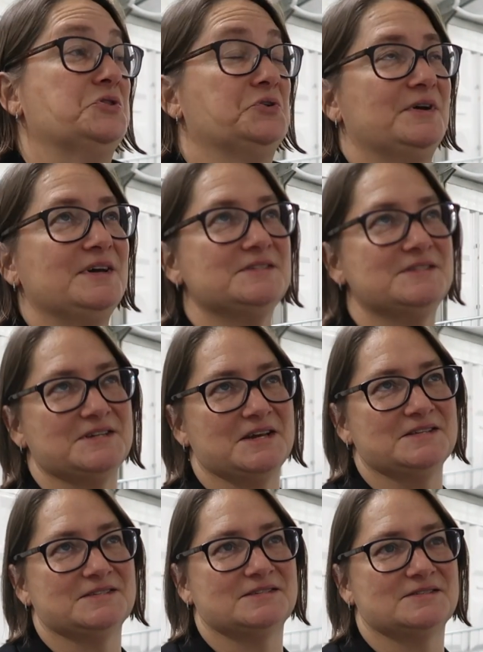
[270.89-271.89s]
in the United
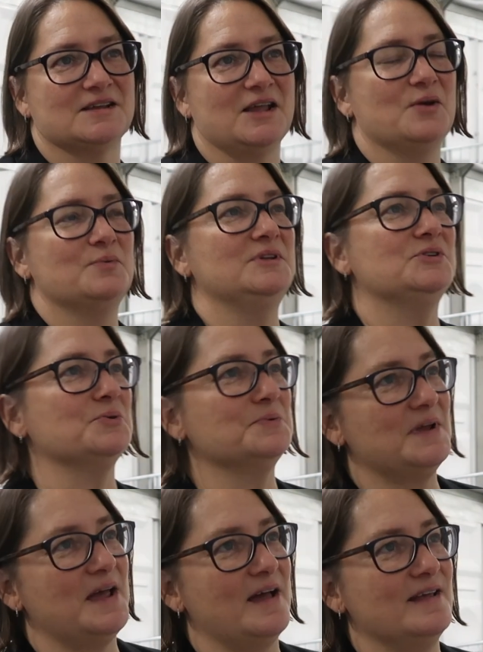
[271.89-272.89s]
States, we don't